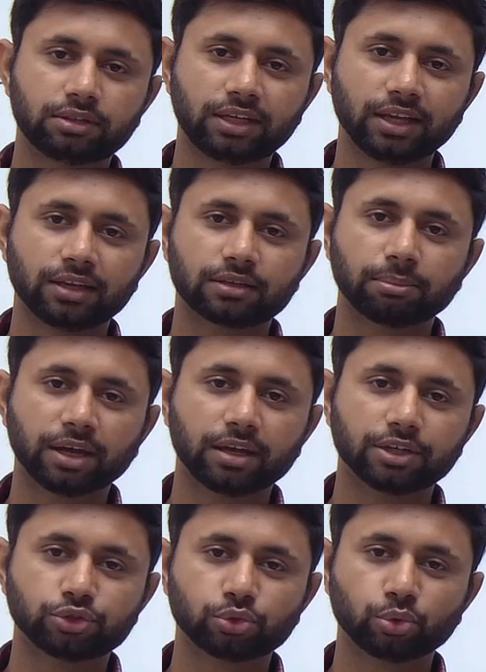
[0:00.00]
take my
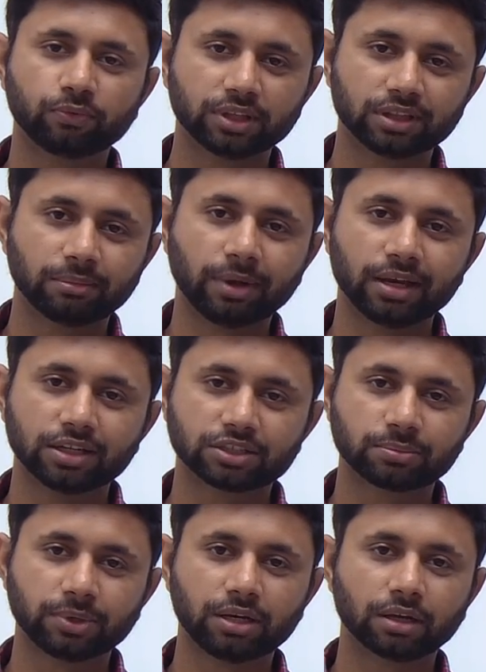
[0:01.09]
issue with the
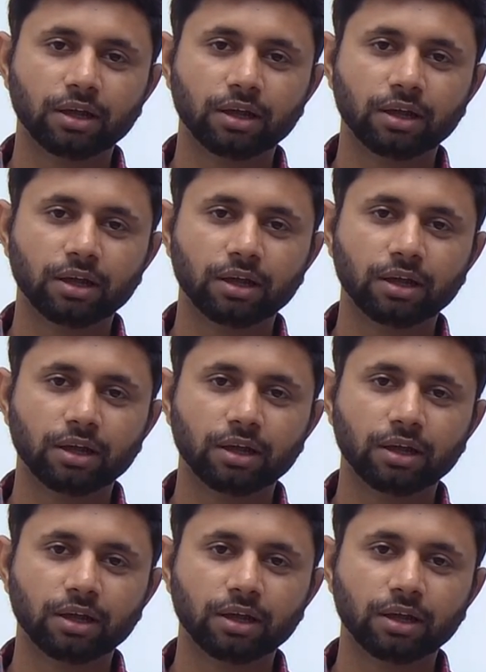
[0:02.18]
management,